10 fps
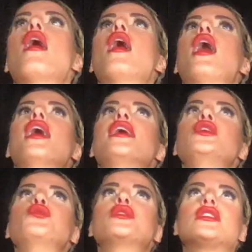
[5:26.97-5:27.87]
I
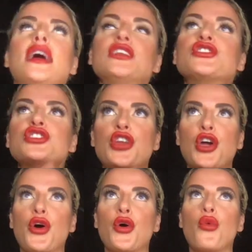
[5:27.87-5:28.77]
would like to
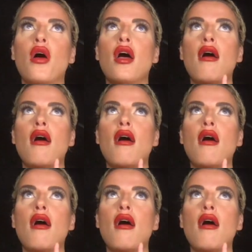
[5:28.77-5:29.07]
know